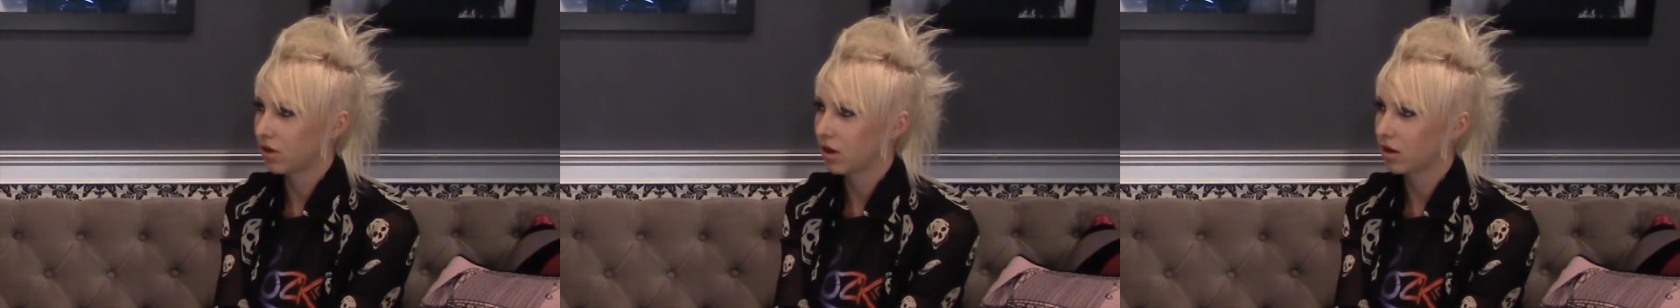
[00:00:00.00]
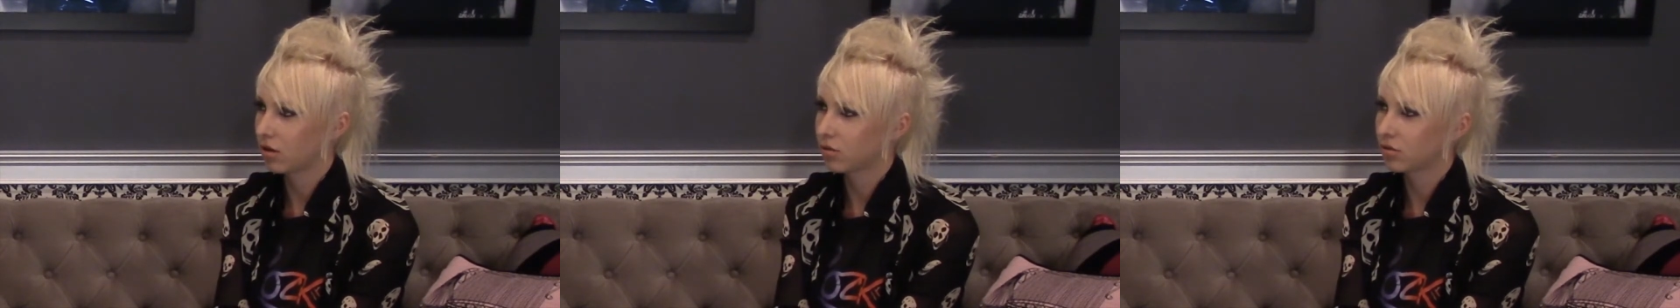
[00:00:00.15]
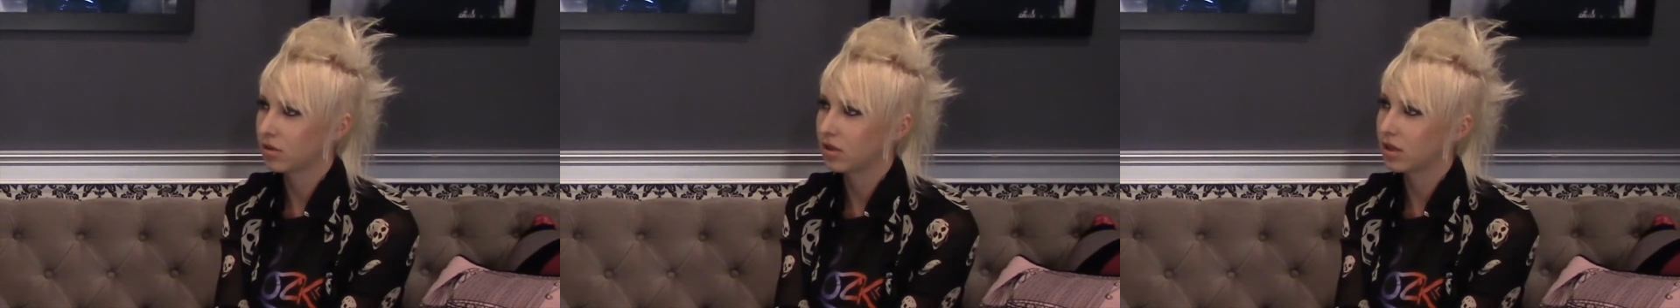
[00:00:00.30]
I
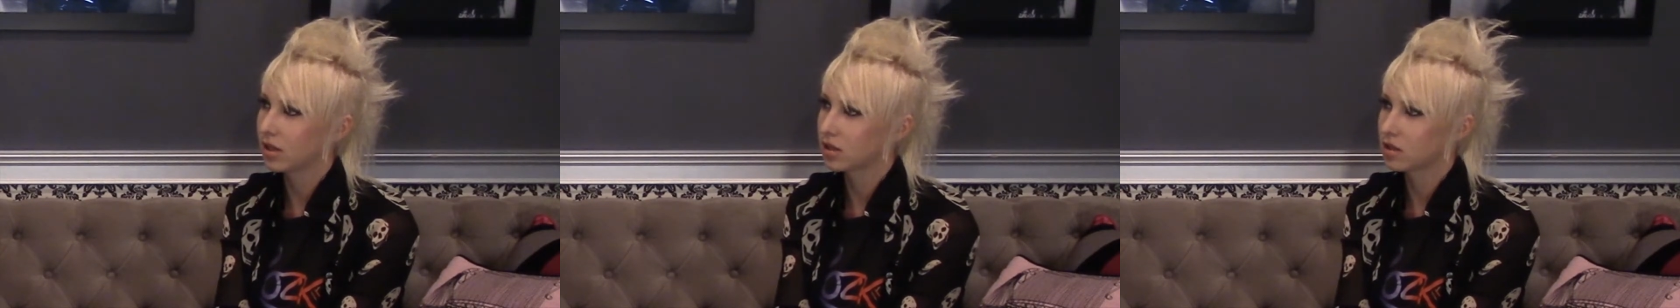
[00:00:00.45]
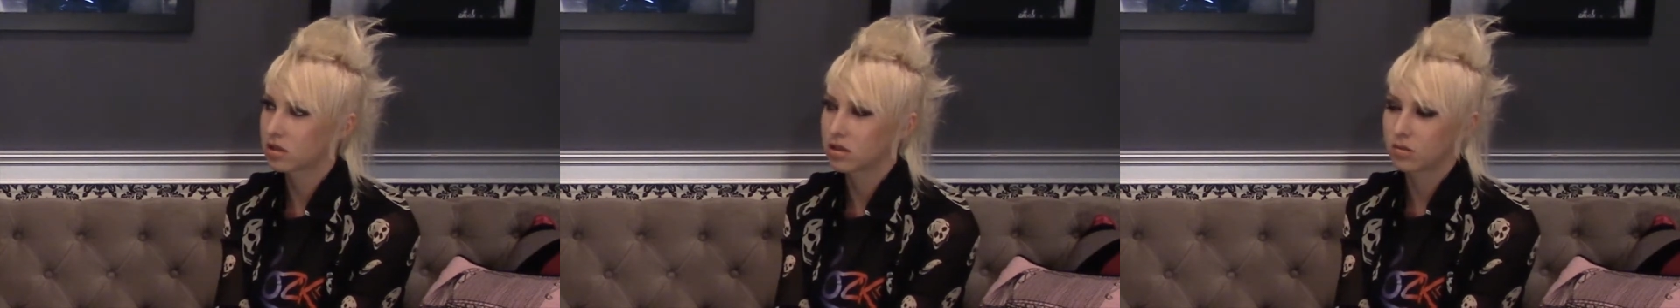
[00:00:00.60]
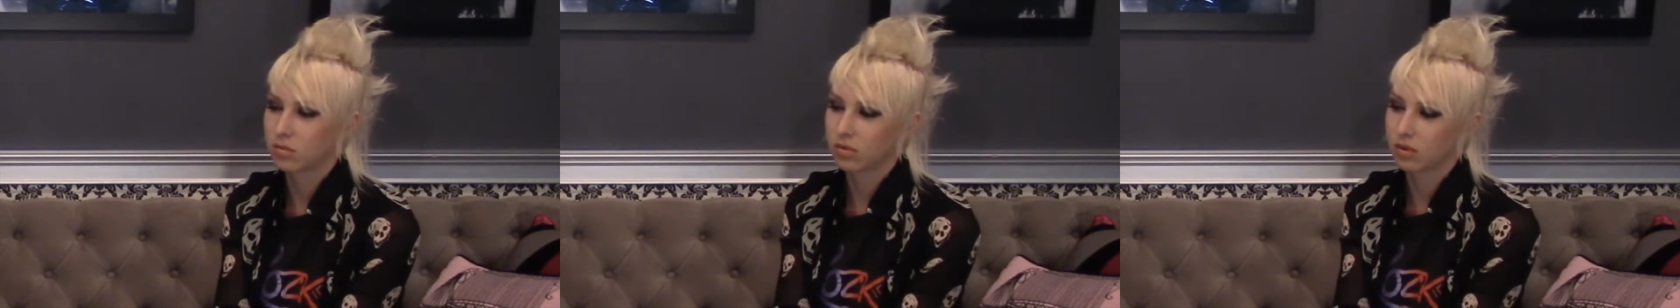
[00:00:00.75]
don't think it's
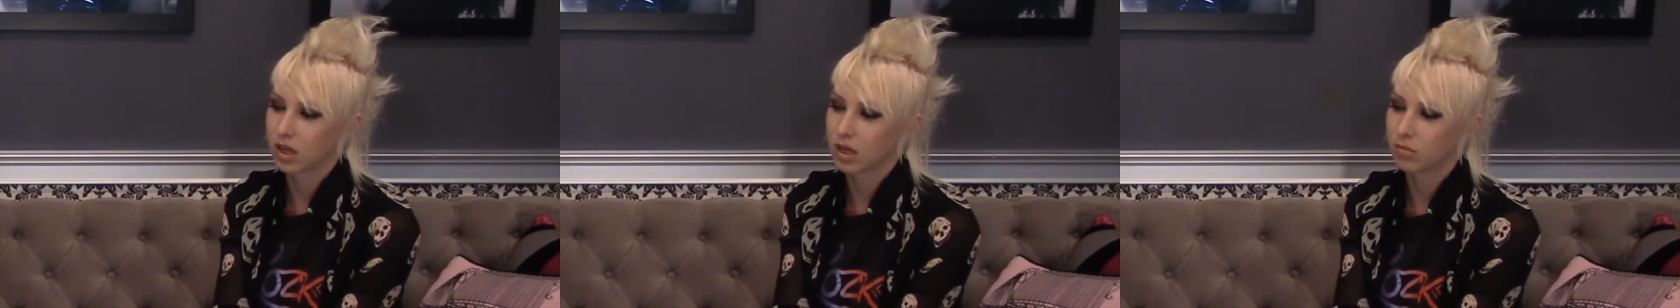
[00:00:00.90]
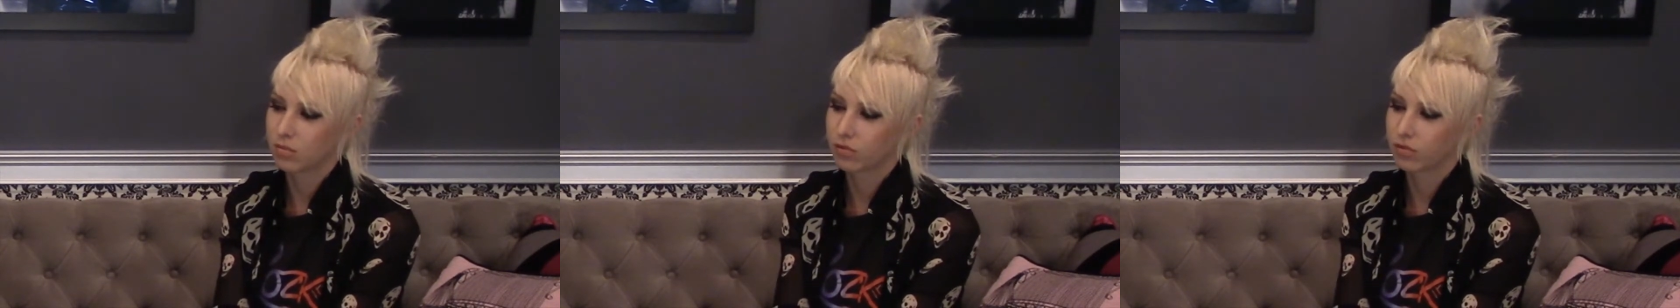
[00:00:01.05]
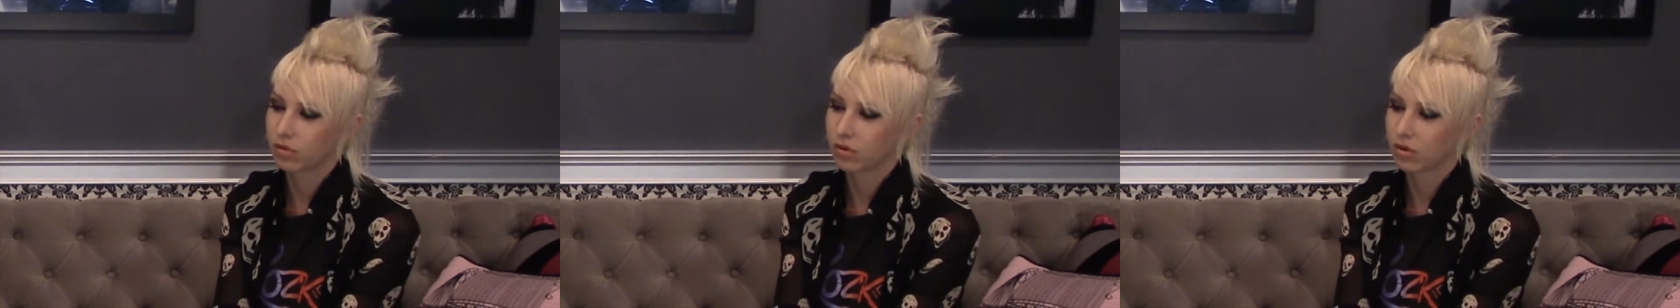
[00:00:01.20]
to
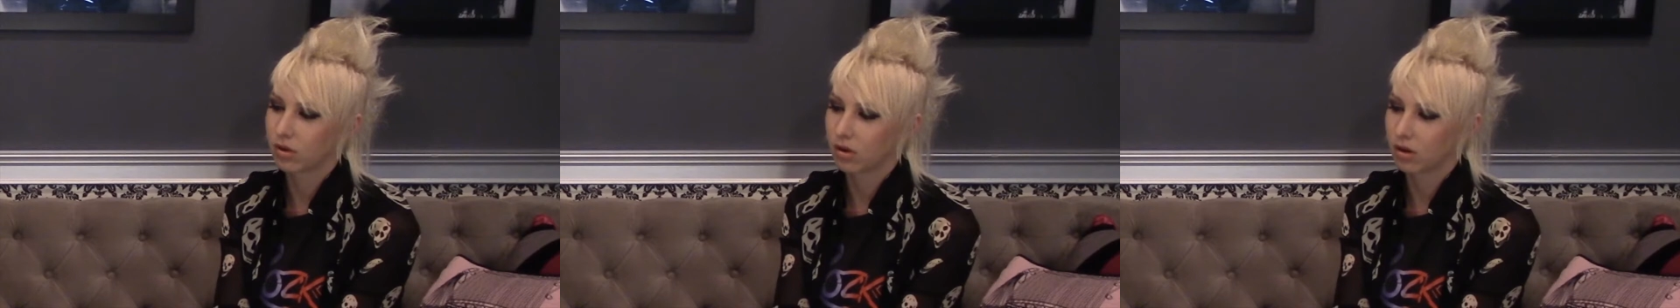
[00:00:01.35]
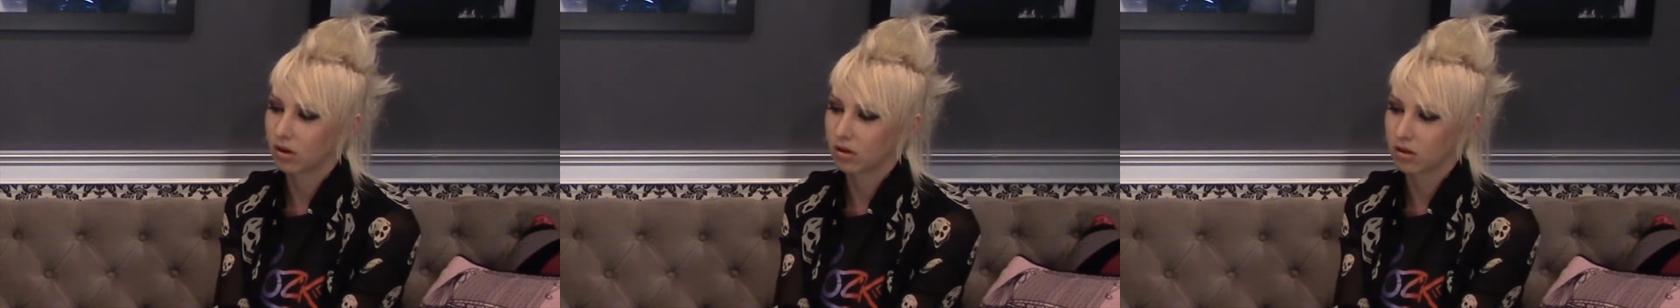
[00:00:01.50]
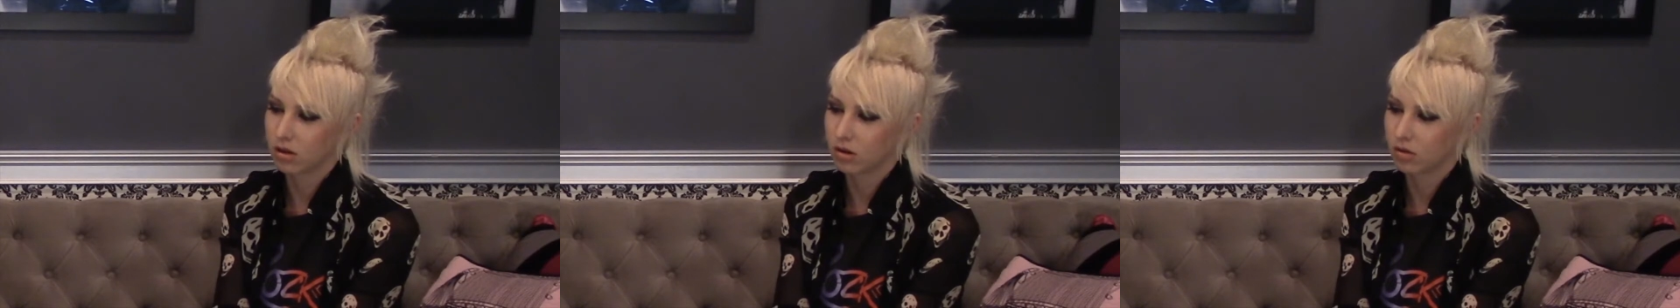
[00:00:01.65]
blame for
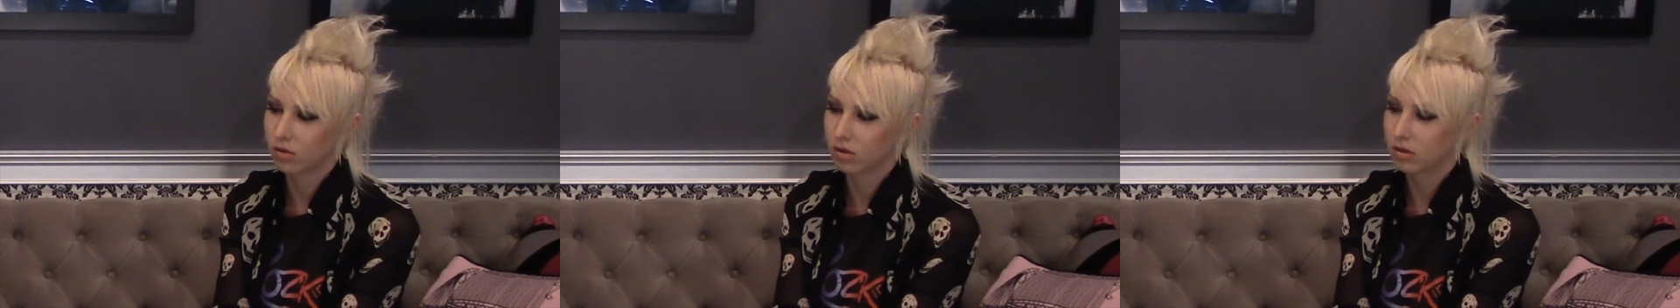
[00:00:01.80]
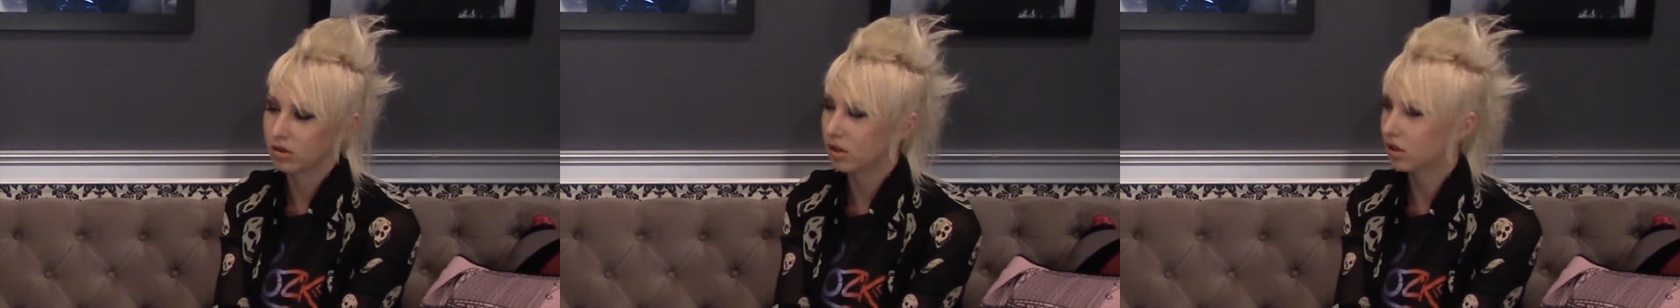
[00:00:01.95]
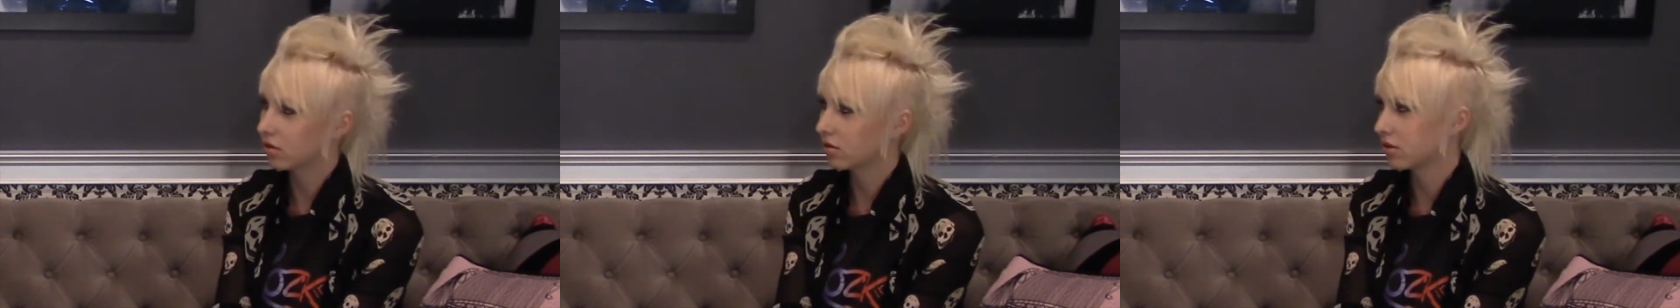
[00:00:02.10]
you know
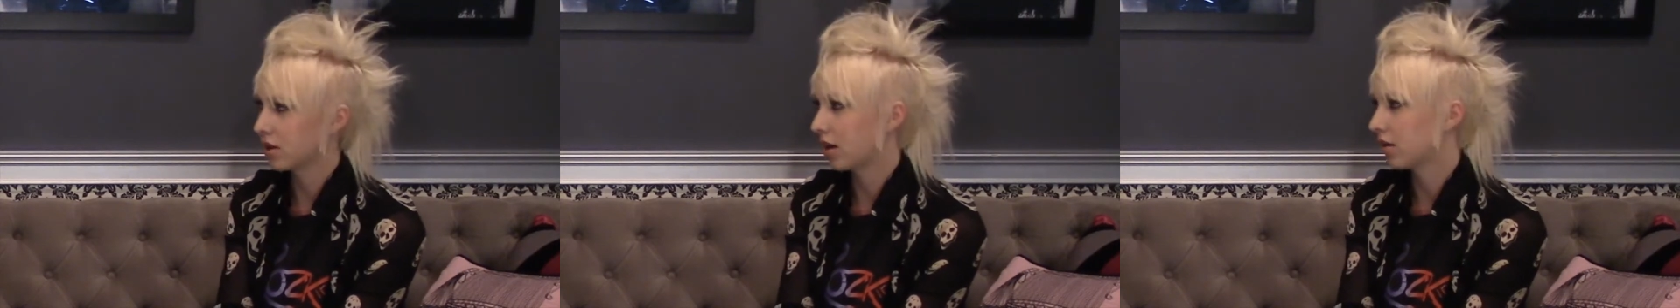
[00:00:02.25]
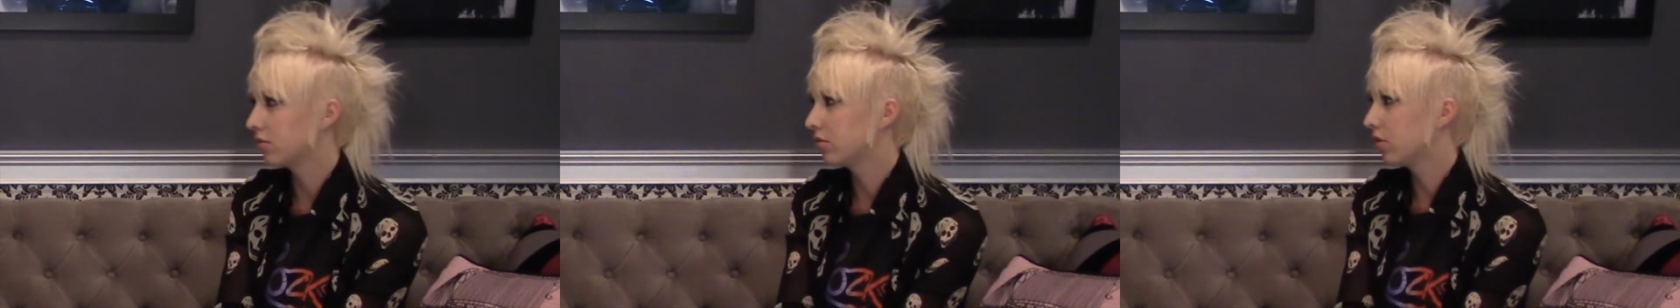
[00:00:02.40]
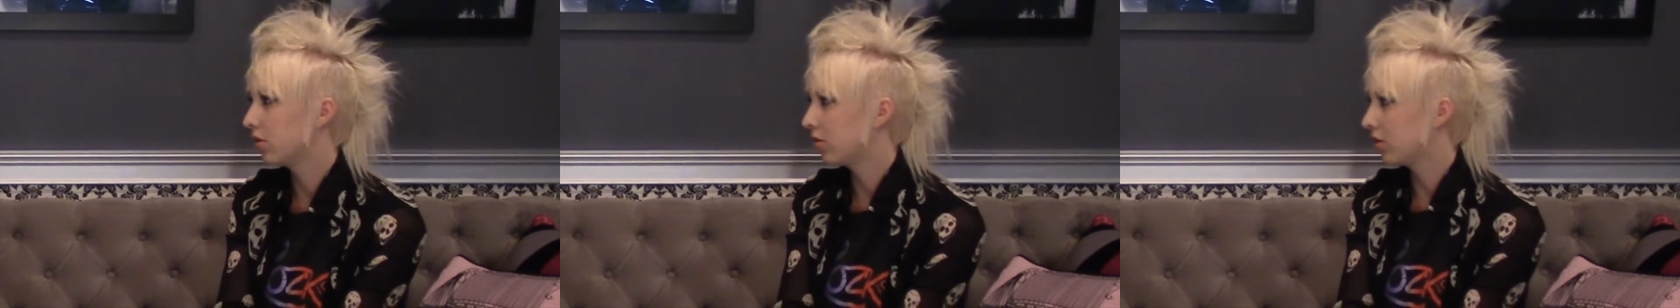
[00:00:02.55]
illegal
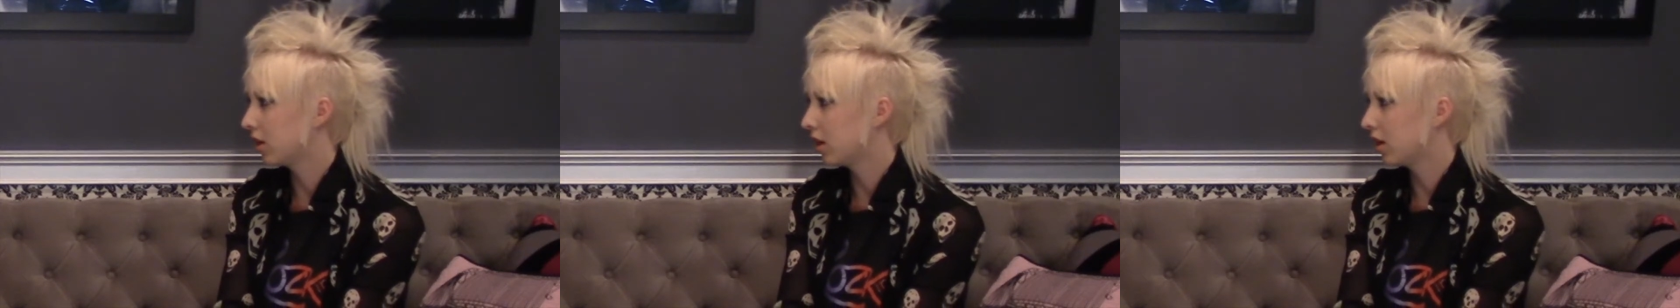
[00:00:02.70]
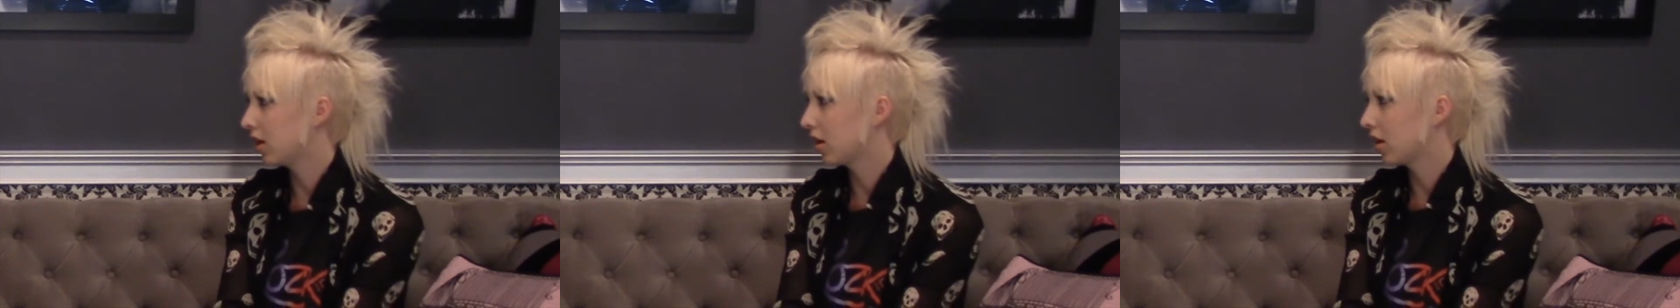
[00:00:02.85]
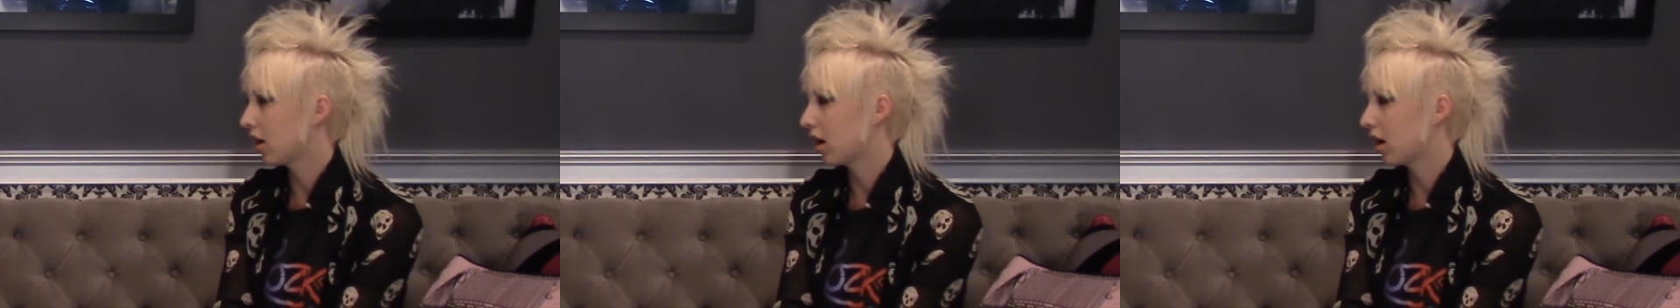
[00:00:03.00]
downloading.